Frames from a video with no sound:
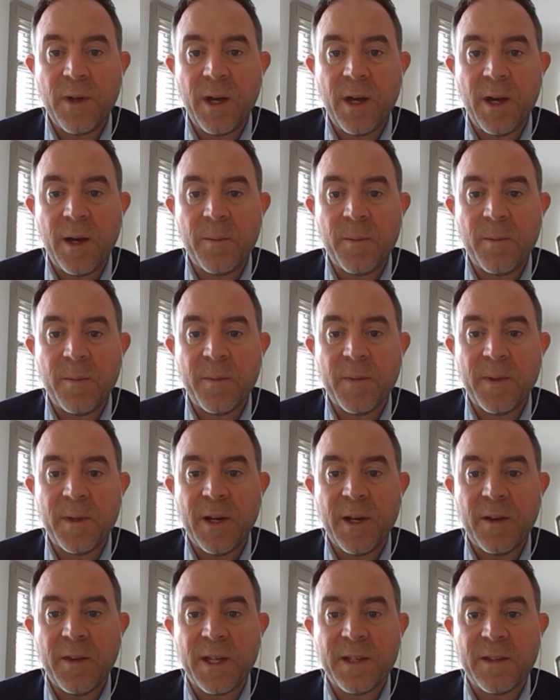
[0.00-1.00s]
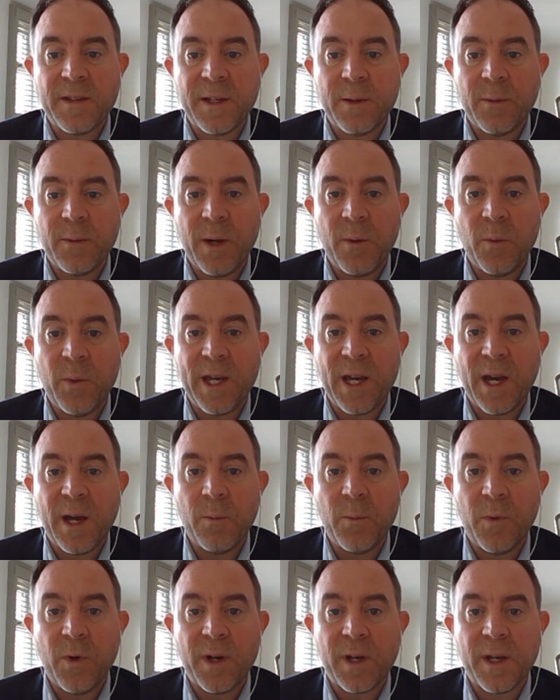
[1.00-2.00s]
Um, you know that, that yeah, we
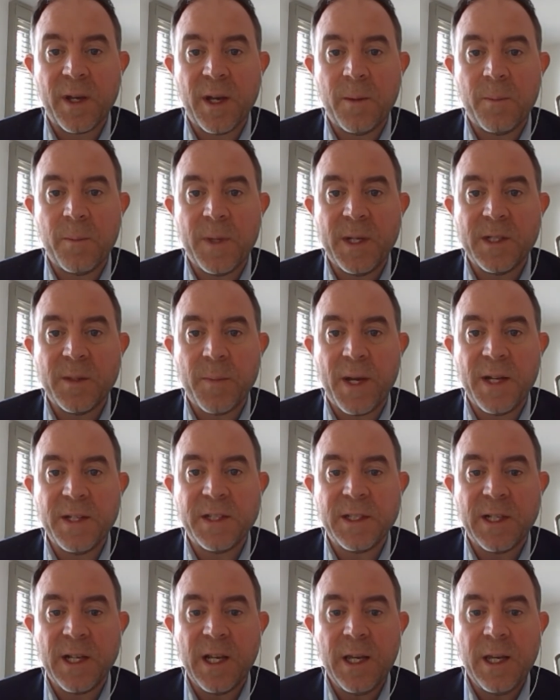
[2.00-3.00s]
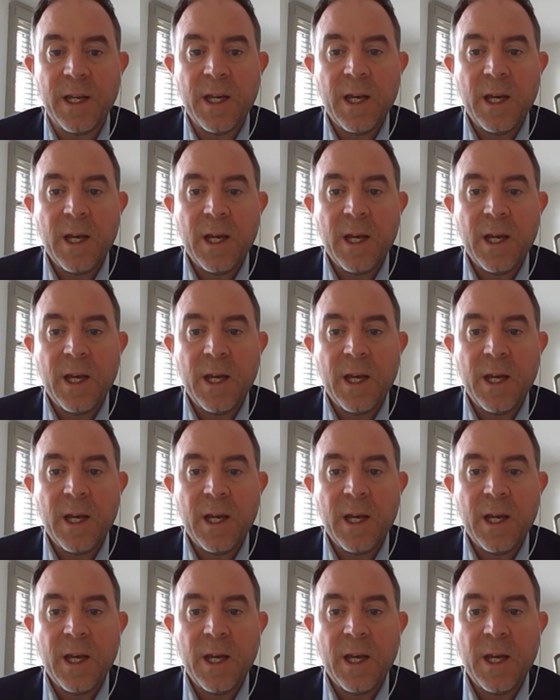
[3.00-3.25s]
can work um, independently.